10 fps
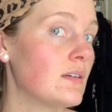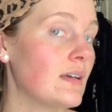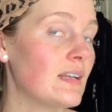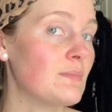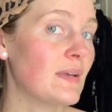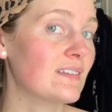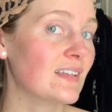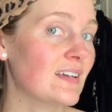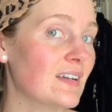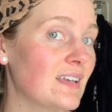and it makes
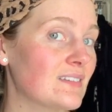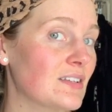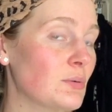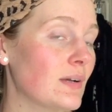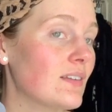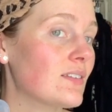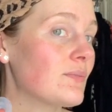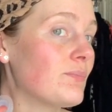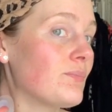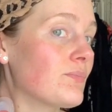like a kissing noise.
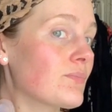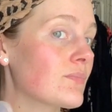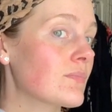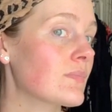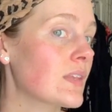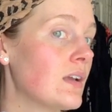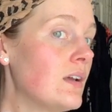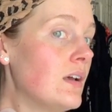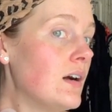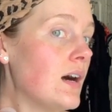
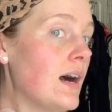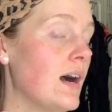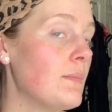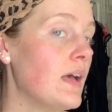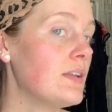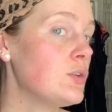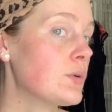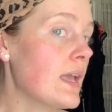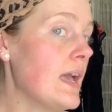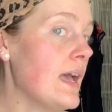Um, and you
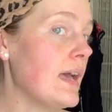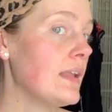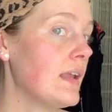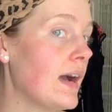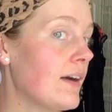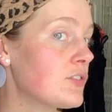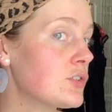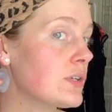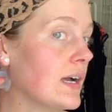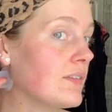can, after
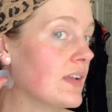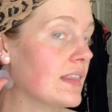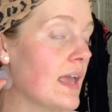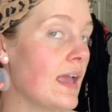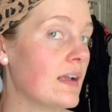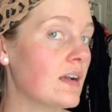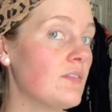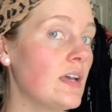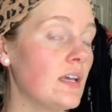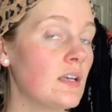you kind of get the hang of
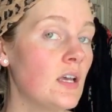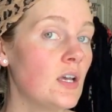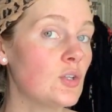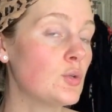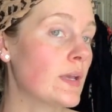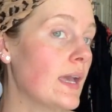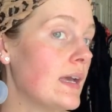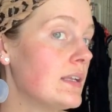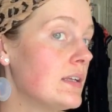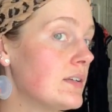it, you
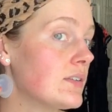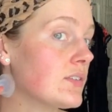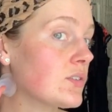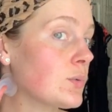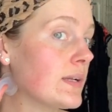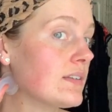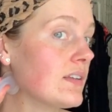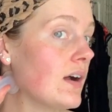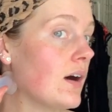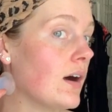can squeeze
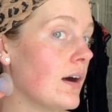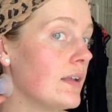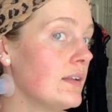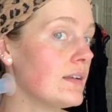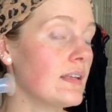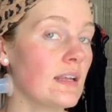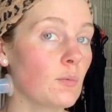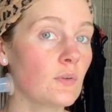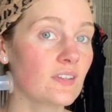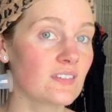it on and it
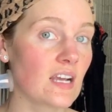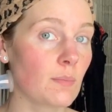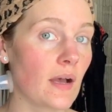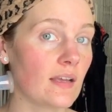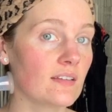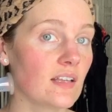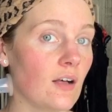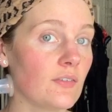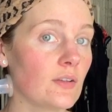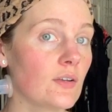will stick by
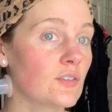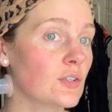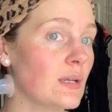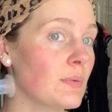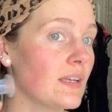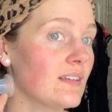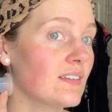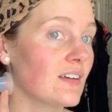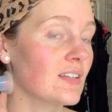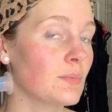itself. It looks creepy,
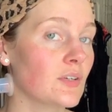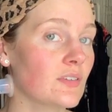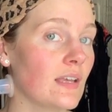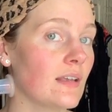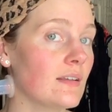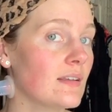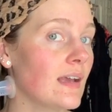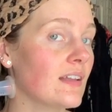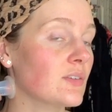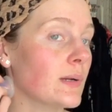sucks up your skin.
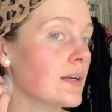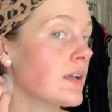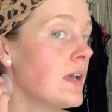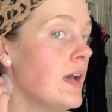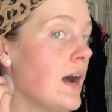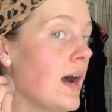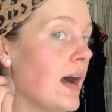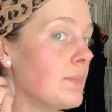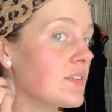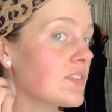Yeah, it's weird.
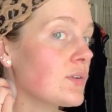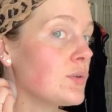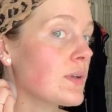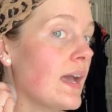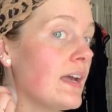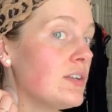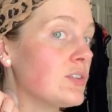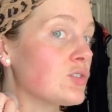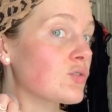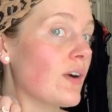Um, so you
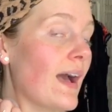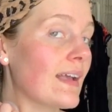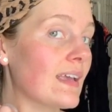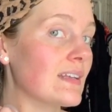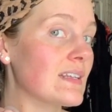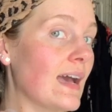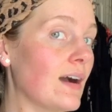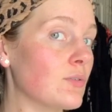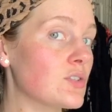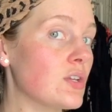can drag it
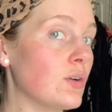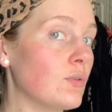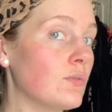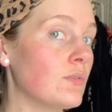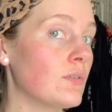down too